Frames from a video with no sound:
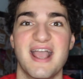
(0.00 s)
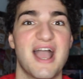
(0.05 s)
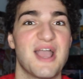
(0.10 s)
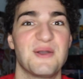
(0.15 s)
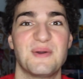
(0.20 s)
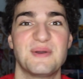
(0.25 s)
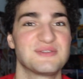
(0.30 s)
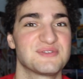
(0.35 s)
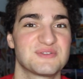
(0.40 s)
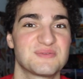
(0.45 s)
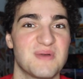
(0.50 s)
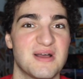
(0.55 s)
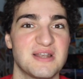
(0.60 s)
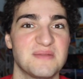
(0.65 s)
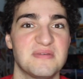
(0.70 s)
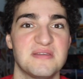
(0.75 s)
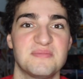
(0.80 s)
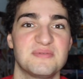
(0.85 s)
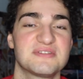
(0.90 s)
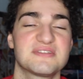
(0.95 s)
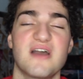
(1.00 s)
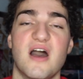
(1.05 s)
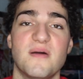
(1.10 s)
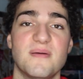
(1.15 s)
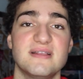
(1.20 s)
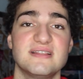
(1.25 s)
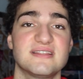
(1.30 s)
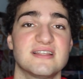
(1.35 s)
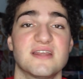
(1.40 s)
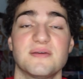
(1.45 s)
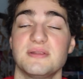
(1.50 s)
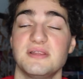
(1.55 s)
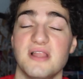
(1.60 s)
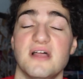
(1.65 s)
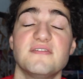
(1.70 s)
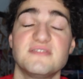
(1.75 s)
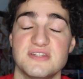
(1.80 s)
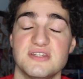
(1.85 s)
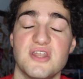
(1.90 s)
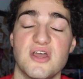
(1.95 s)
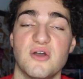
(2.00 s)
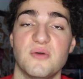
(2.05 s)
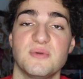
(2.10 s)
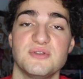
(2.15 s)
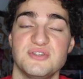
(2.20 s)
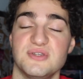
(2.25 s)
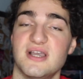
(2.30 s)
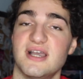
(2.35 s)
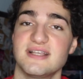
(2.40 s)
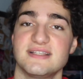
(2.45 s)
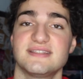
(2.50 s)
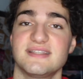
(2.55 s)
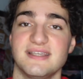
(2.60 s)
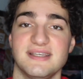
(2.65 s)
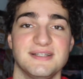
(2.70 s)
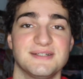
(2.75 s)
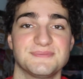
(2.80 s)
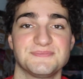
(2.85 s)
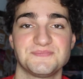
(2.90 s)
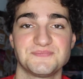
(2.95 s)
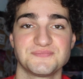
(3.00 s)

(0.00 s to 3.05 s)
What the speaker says: I always respond to people's comments, and I would love to know what you guys think.